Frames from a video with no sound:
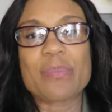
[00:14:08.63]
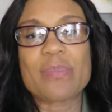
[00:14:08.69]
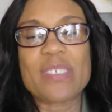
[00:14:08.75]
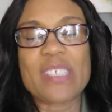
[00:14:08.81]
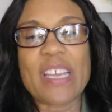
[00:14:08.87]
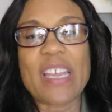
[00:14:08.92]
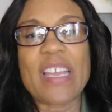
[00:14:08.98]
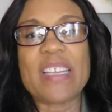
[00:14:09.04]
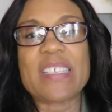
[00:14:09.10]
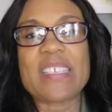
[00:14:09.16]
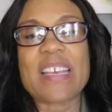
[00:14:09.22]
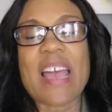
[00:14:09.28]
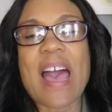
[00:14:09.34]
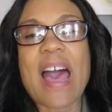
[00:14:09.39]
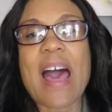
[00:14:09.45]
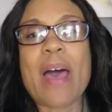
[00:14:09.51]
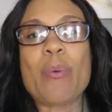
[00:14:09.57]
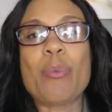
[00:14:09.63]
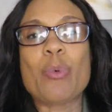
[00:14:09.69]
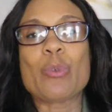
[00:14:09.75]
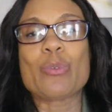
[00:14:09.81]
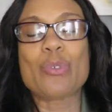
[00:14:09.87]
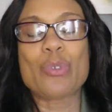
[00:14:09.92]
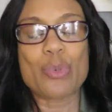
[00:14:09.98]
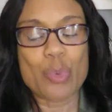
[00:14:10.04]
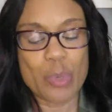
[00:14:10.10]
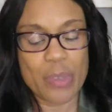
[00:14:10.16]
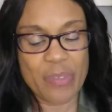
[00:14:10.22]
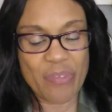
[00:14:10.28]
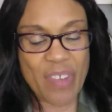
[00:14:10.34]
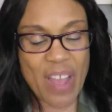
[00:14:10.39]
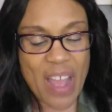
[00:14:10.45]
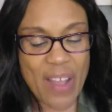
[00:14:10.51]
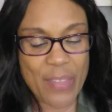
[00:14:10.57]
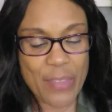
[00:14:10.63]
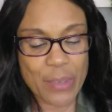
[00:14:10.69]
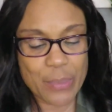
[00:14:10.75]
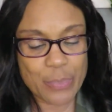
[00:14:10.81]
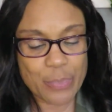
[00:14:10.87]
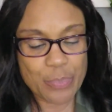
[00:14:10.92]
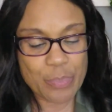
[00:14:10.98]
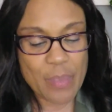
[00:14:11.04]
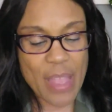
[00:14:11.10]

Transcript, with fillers: Say it. Say, I will do it, Father.